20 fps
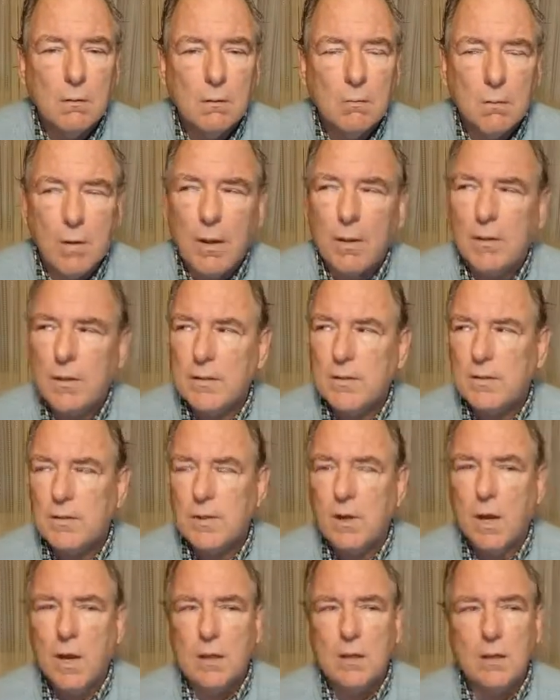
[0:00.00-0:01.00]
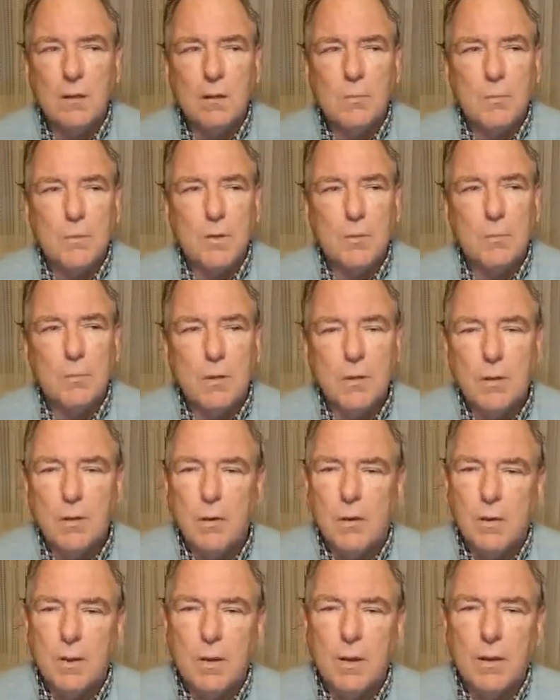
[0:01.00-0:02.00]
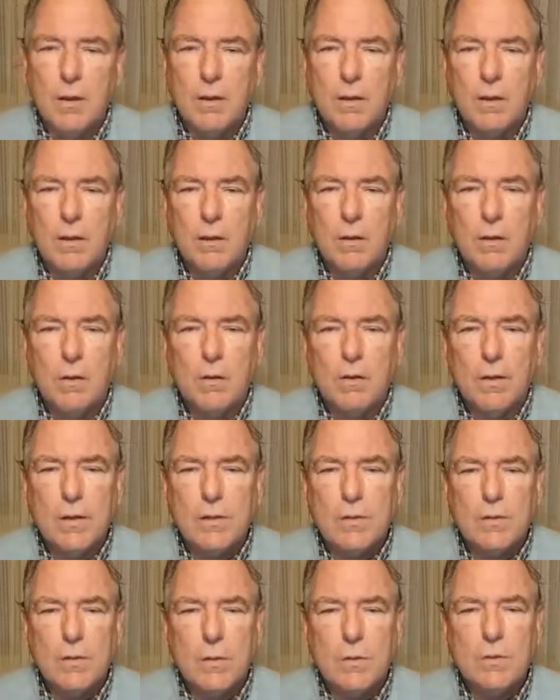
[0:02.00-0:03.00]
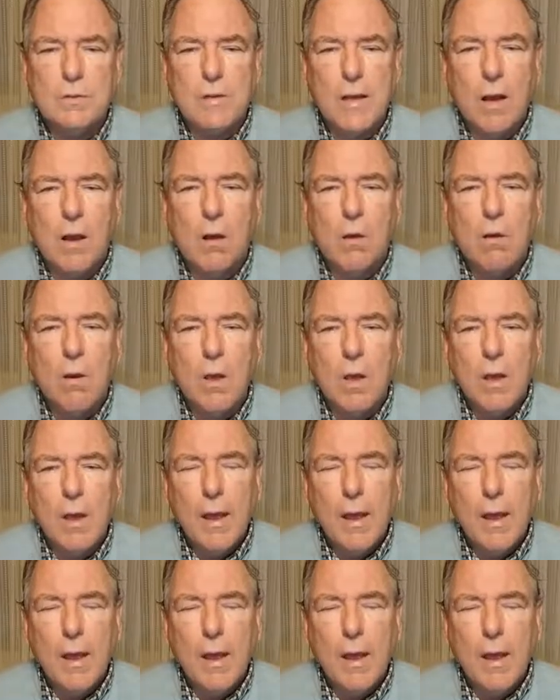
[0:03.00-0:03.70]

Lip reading: Wow, that's shocking to me. But it shows how